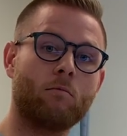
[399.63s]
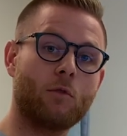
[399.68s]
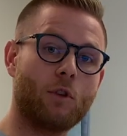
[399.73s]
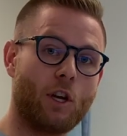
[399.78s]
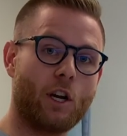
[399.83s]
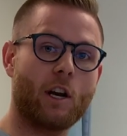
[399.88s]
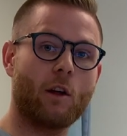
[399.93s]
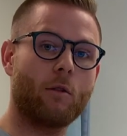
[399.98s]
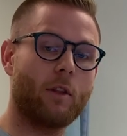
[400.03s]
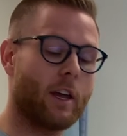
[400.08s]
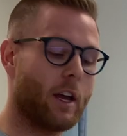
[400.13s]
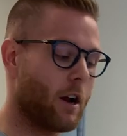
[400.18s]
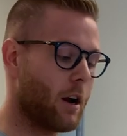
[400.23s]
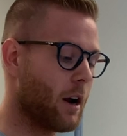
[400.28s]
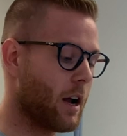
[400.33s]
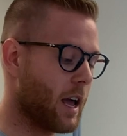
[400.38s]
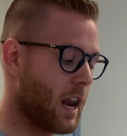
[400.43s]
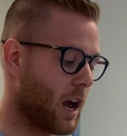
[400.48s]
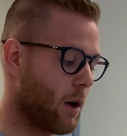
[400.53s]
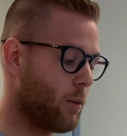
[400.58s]

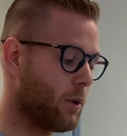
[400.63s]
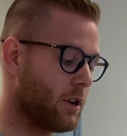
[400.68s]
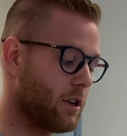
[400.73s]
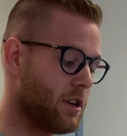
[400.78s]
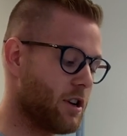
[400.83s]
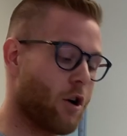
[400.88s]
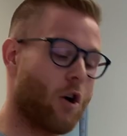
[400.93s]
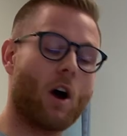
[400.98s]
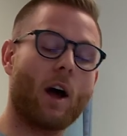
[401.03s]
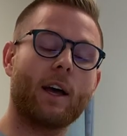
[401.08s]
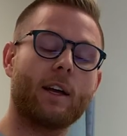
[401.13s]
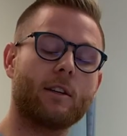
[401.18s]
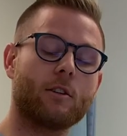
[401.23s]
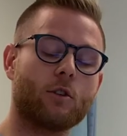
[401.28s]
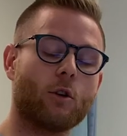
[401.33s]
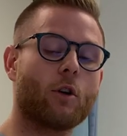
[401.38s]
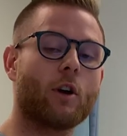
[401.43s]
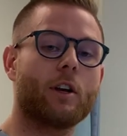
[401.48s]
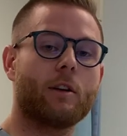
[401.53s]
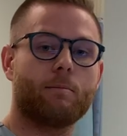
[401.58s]
there, and I would not,
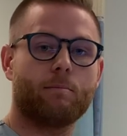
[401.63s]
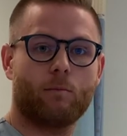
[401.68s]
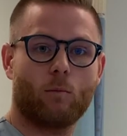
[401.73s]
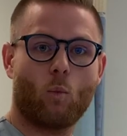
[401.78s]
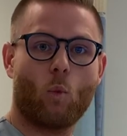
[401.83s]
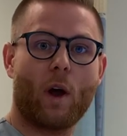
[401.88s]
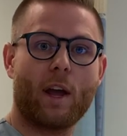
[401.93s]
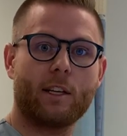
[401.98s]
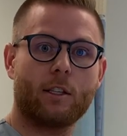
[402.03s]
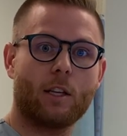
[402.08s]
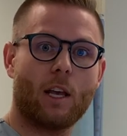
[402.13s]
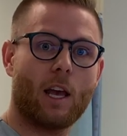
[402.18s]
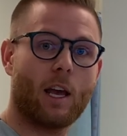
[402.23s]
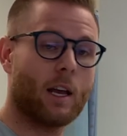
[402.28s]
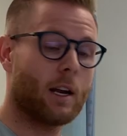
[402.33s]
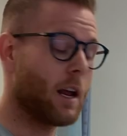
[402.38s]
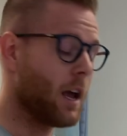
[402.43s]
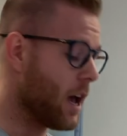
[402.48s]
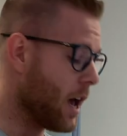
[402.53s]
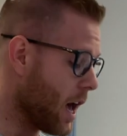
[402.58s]
or a waste
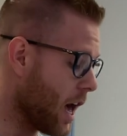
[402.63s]
can,